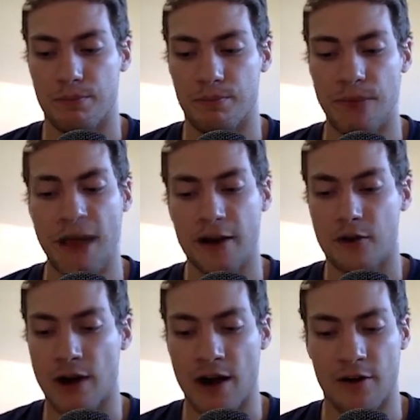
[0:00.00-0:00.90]

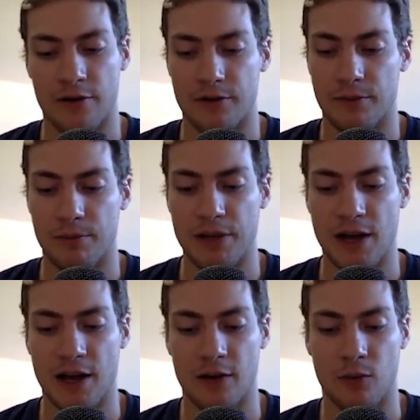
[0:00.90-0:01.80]
background
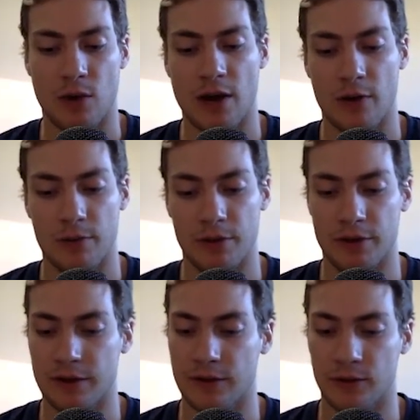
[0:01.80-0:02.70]
behind why we're
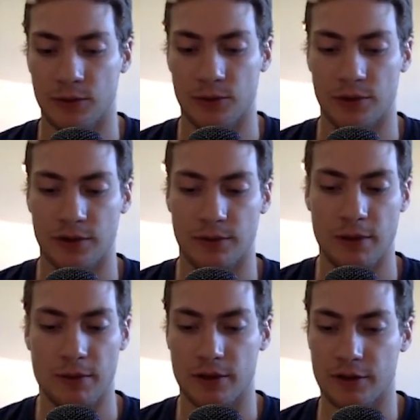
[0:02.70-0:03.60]
building this tool is
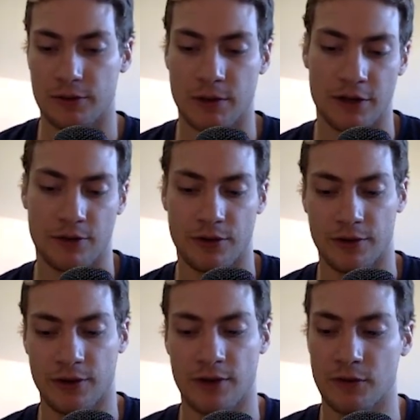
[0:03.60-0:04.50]
maybe a little much for
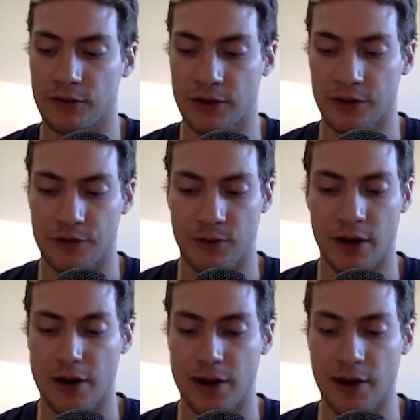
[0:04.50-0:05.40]
this conversation
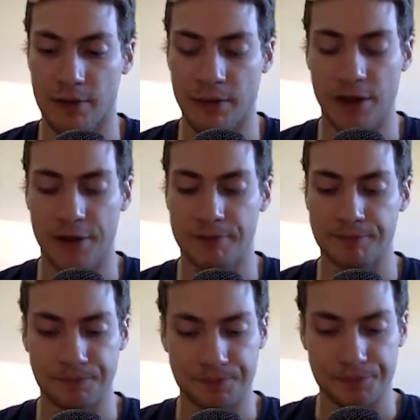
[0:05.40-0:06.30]
right now, but
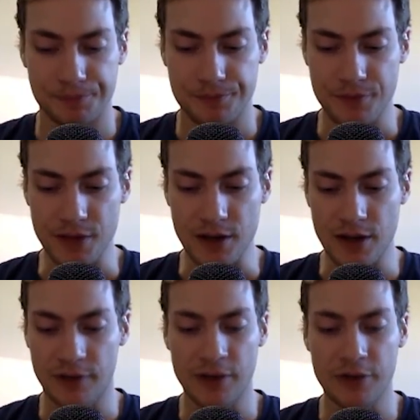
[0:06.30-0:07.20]

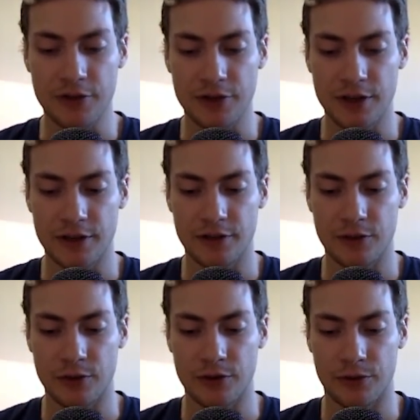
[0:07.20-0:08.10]
essentially it's
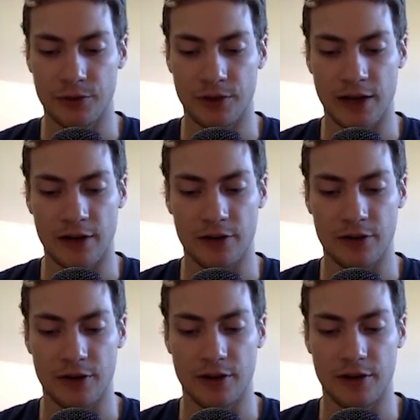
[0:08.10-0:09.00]
going to allow
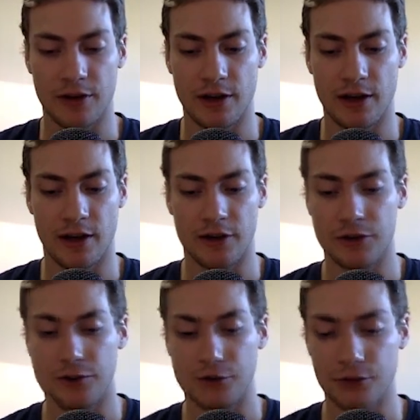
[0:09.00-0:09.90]
a
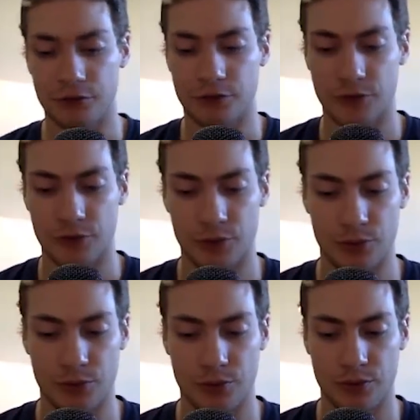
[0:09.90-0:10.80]
user
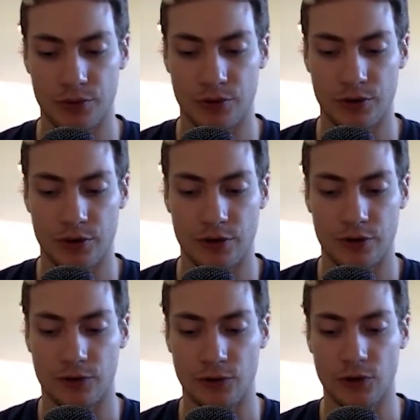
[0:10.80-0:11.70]
to
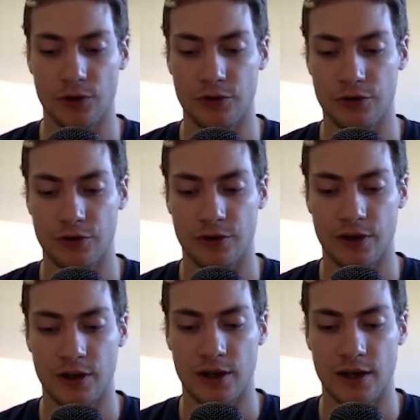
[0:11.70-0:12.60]
search
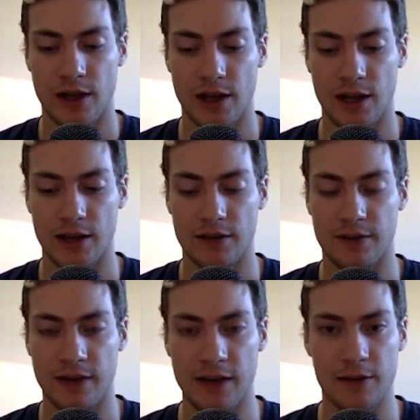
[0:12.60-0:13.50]
a
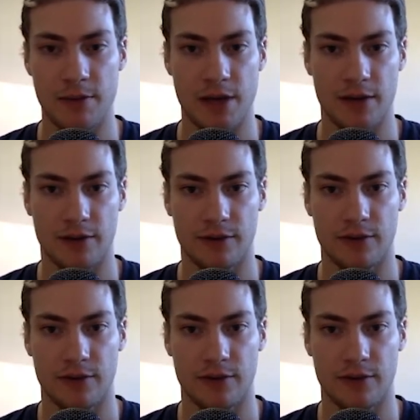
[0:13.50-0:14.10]
database